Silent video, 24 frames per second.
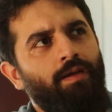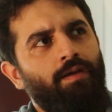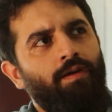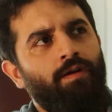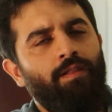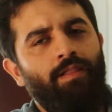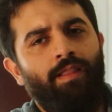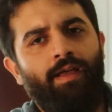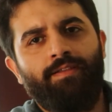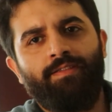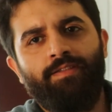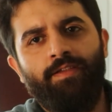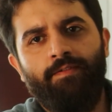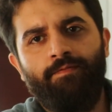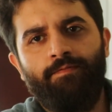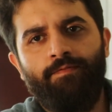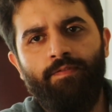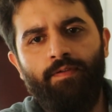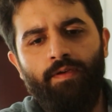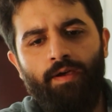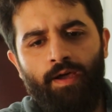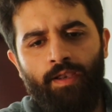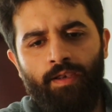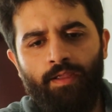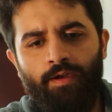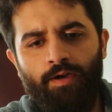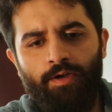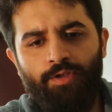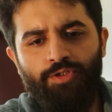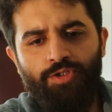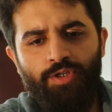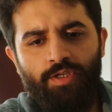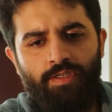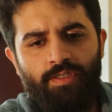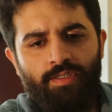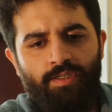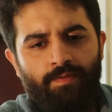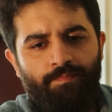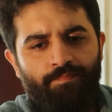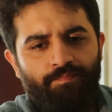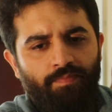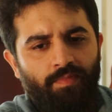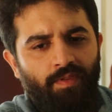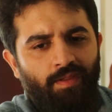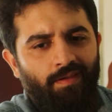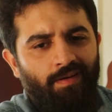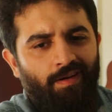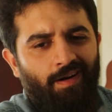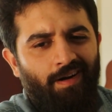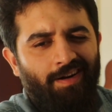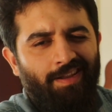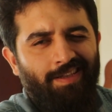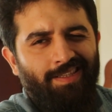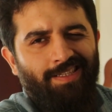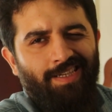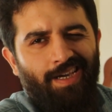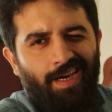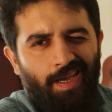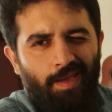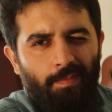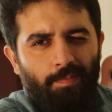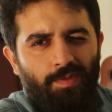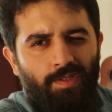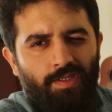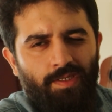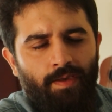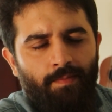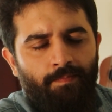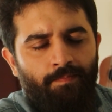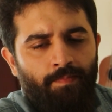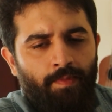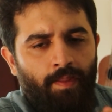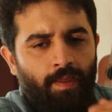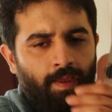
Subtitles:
collective unconscious, archetypes,